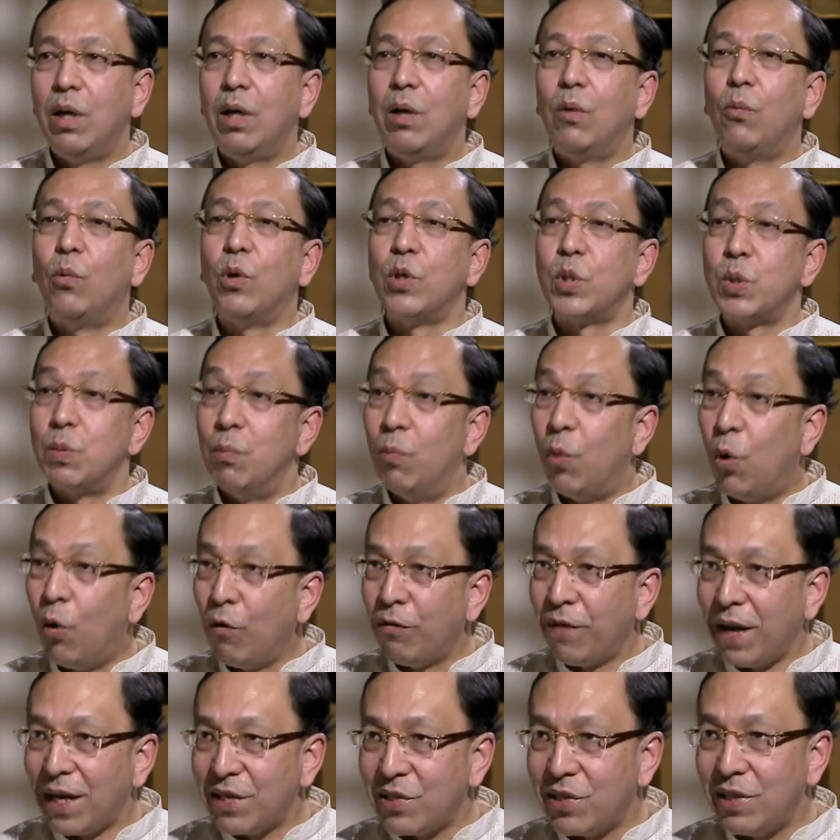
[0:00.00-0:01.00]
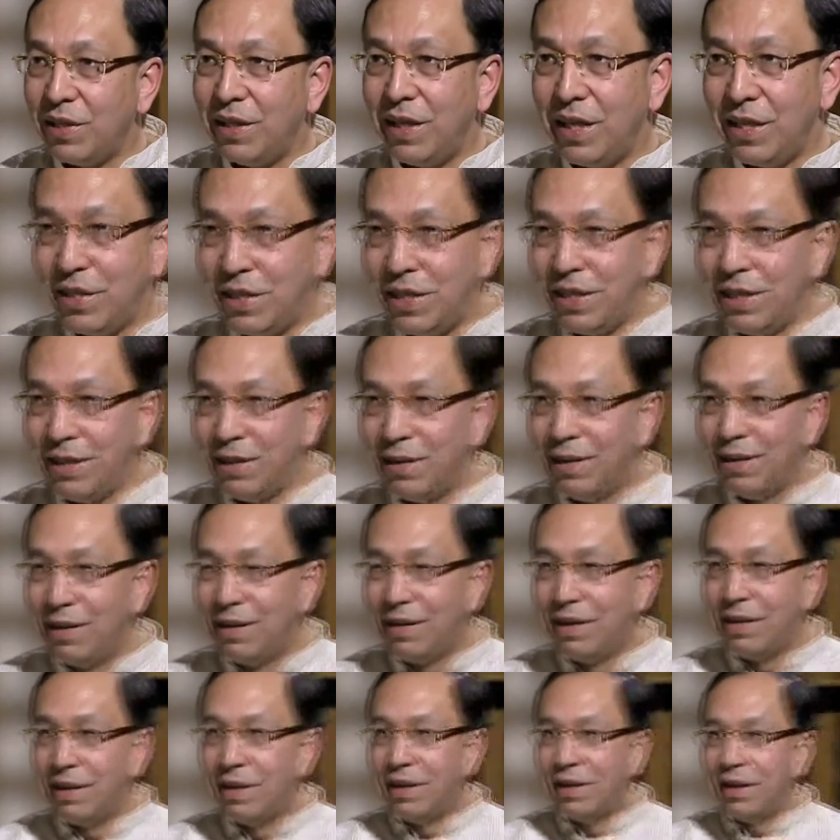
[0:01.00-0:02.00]
was more fascinating
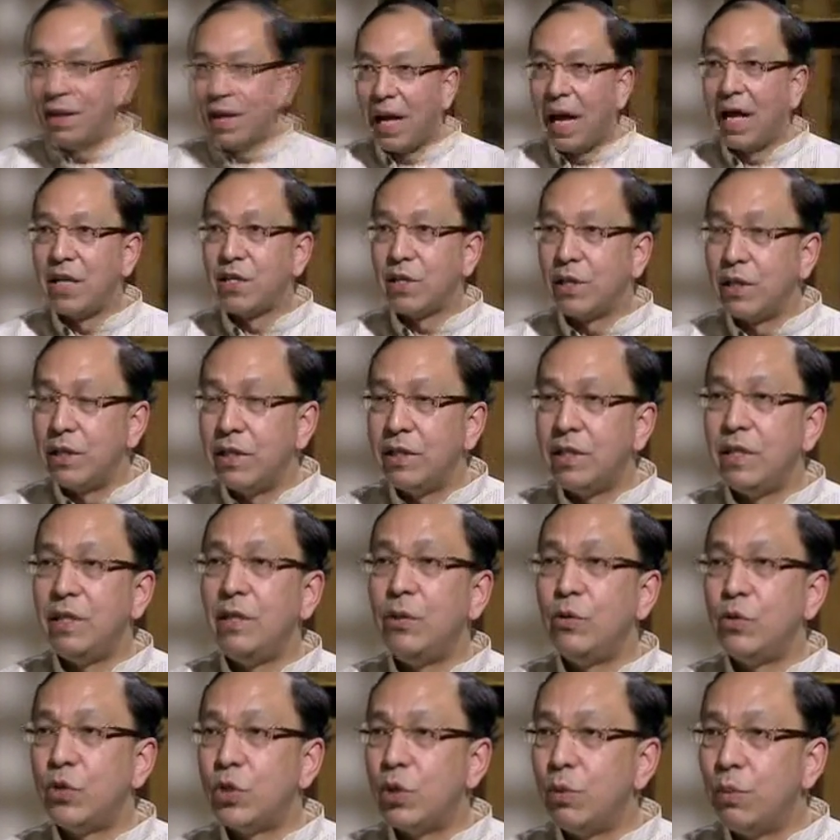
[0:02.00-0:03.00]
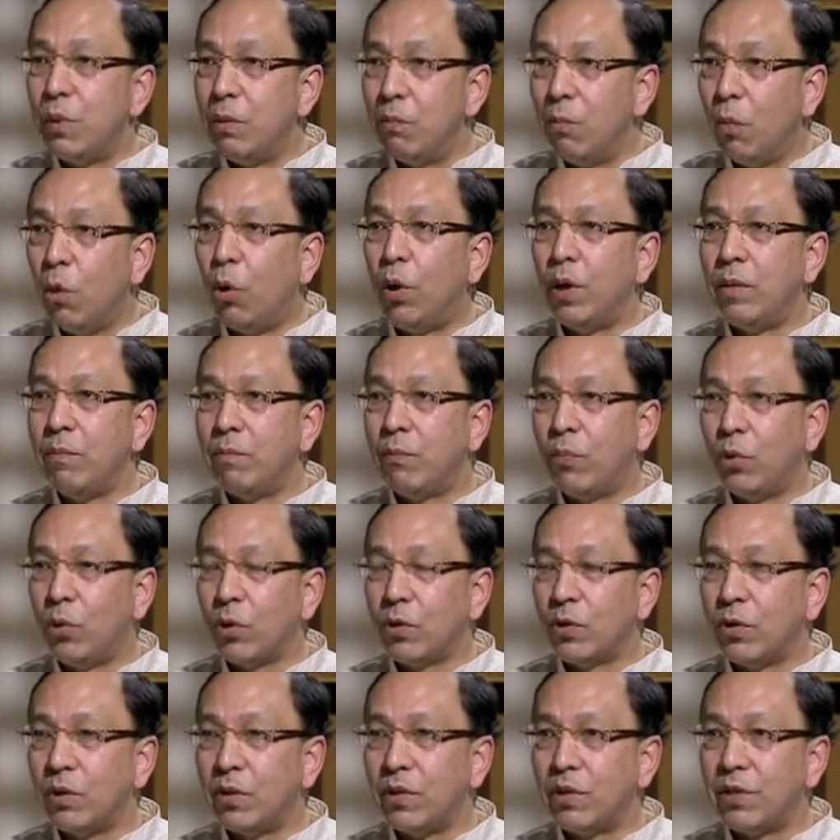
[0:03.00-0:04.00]
and continues to be more
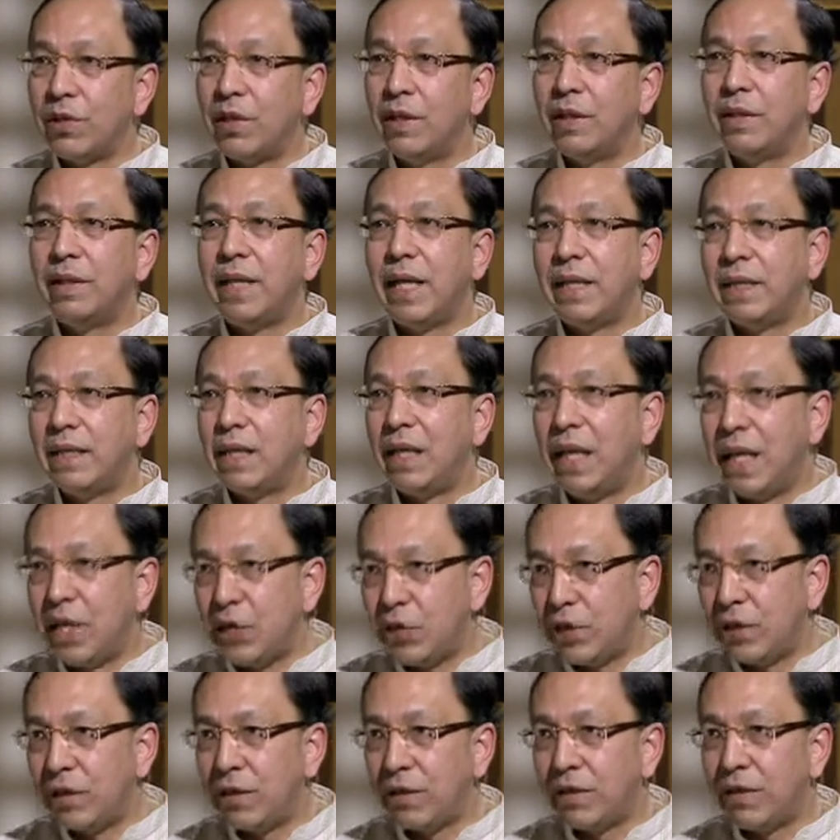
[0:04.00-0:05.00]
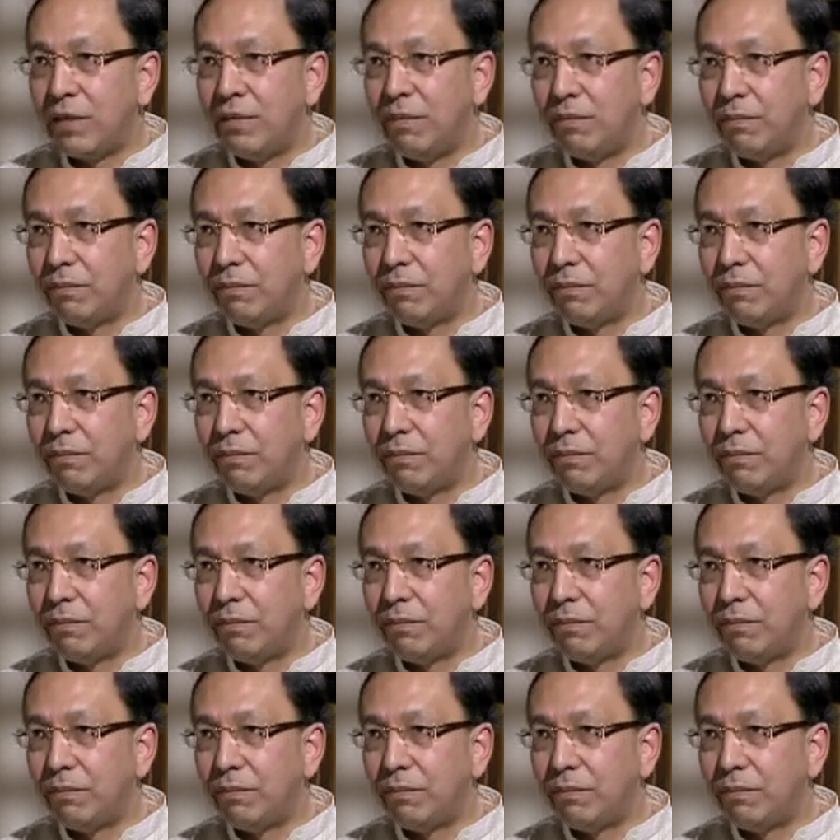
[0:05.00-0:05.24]
important than the legend.